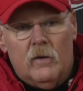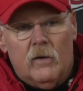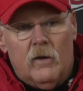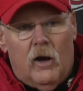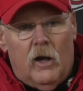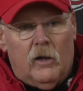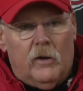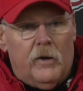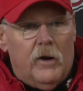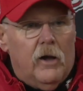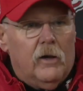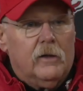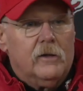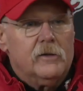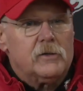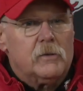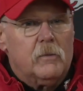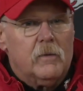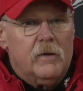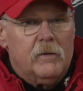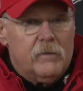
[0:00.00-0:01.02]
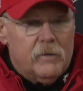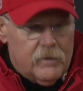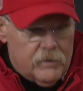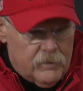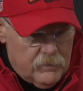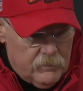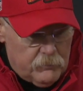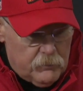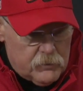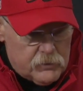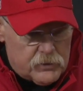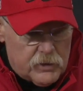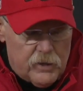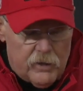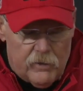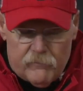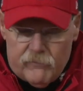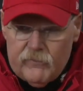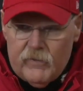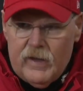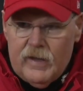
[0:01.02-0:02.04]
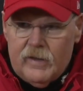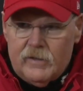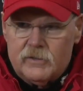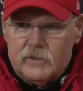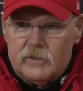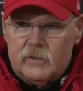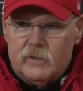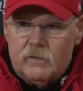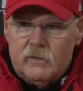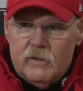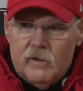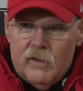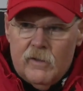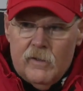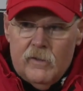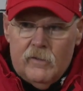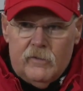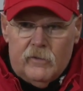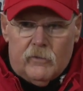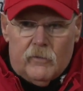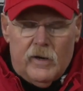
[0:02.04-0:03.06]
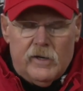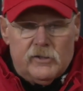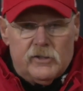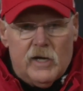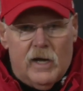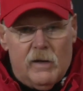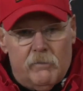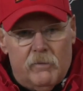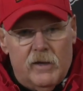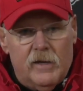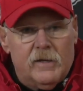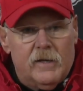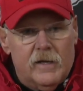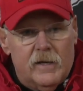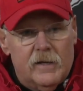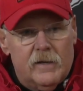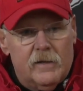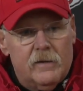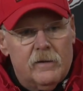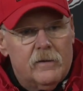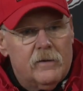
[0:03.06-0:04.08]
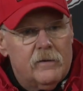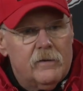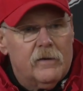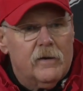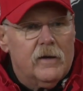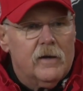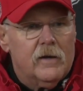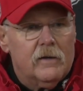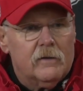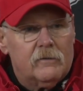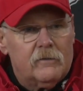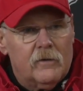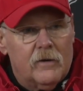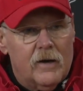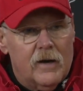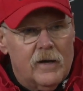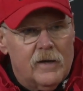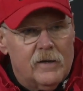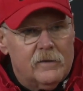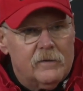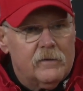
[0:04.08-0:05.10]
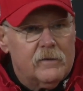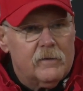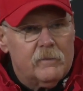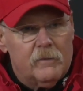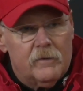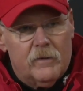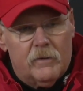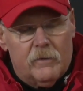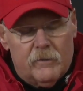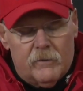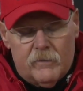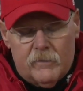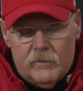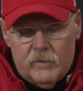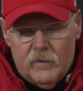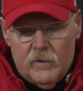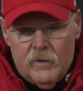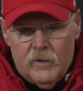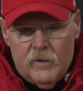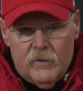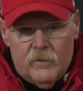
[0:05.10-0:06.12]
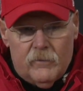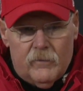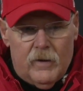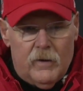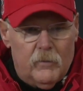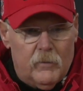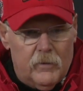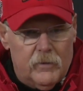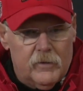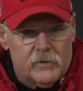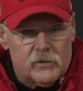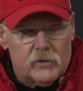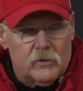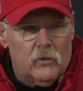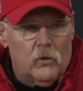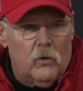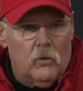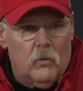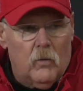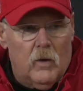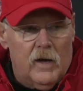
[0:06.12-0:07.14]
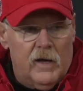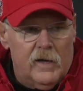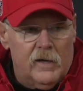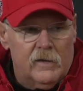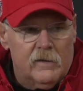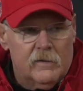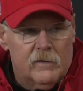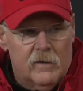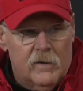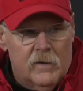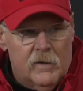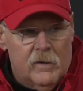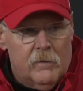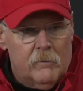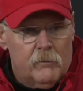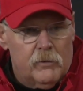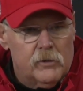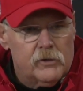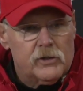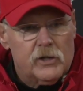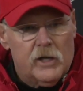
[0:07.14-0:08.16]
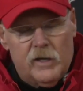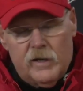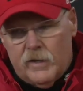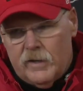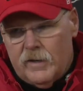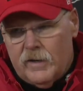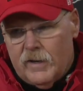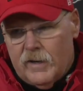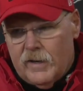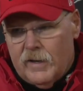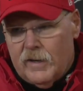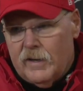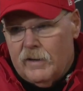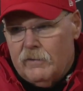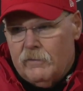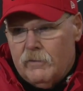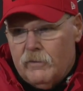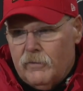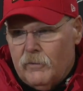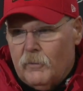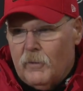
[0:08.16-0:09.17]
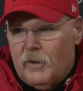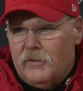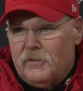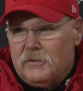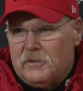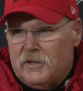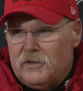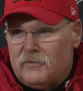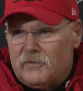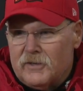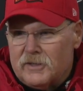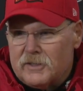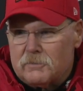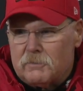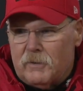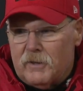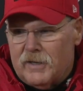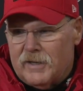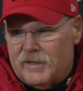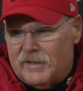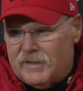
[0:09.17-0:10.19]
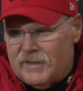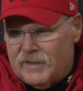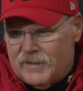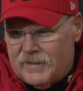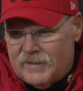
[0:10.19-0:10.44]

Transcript: All in all, listen, we appreciate our fans and the great job they did tonight. I mean, they were right with us the whole way. Appreciated the way the defense played.